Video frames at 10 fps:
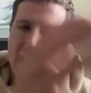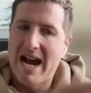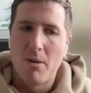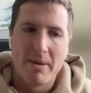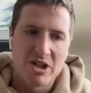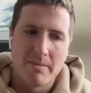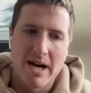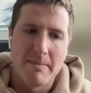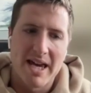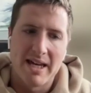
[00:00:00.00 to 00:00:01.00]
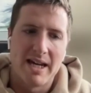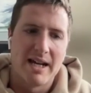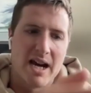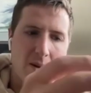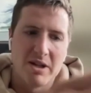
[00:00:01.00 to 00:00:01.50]
how much am I
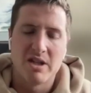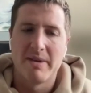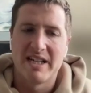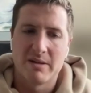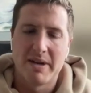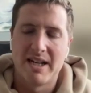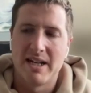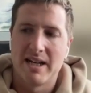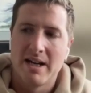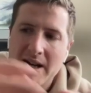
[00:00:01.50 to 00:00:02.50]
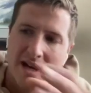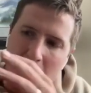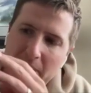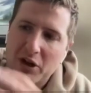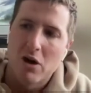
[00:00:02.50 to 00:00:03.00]
making, how much am I spending,
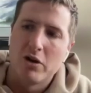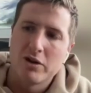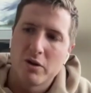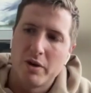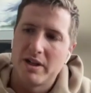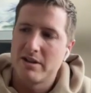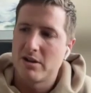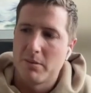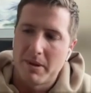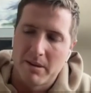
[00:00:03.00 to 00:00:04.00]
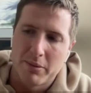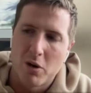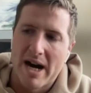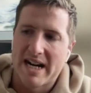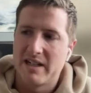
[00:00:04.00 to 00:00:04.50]
but you're also going to start being
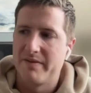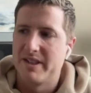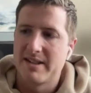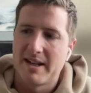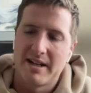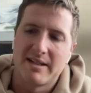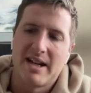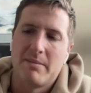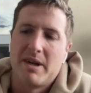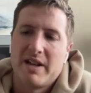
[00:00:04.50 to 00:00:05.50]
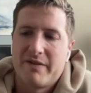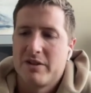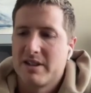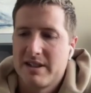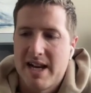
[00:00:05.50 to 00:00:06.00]
proactive in setting aside money
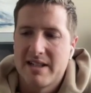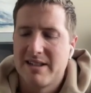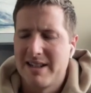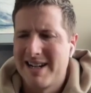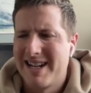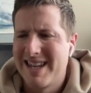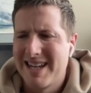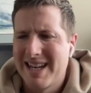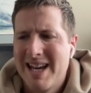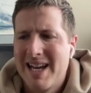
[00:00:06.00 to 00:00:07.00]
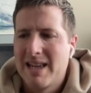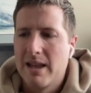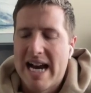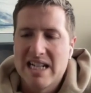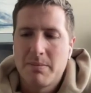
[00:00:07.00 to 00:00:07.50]
for success. And then I think the
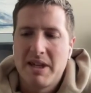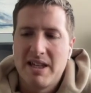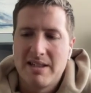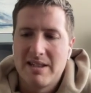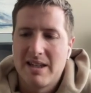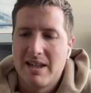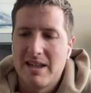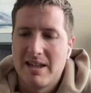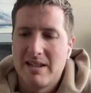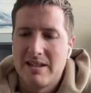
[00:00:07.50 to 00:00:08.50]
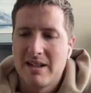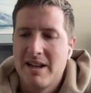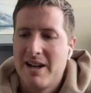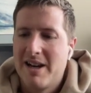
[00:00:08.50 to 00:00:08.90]
last piece is,